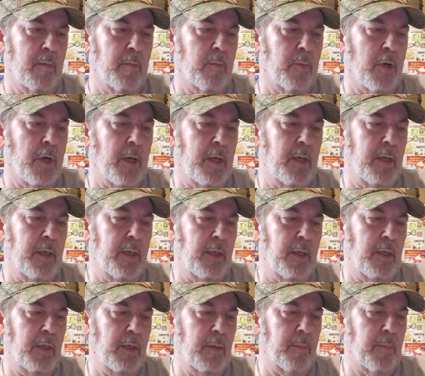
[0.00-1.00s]

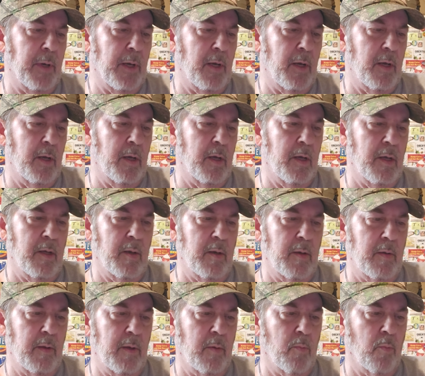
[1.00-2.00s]
brightening
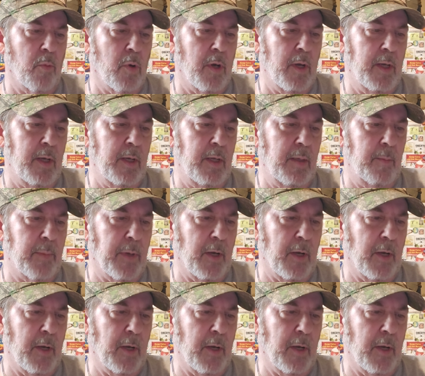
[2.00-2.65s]
and whitening,